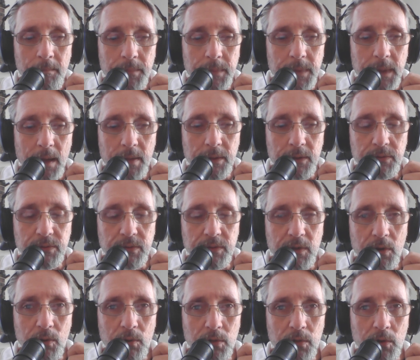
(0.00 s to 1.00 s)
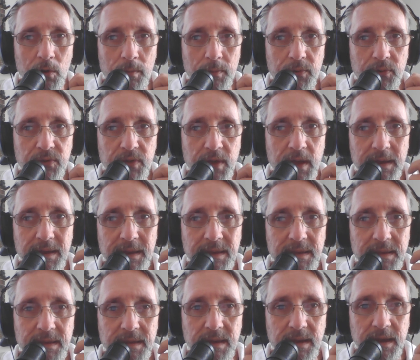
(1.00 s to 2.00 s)
Now, this is Oklahoma
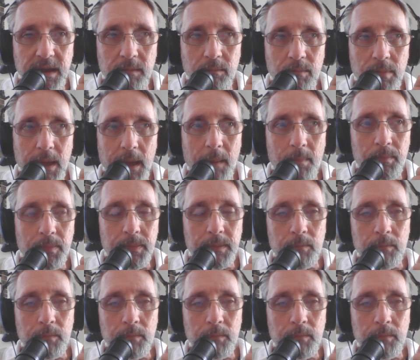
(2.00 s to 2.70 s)
State team that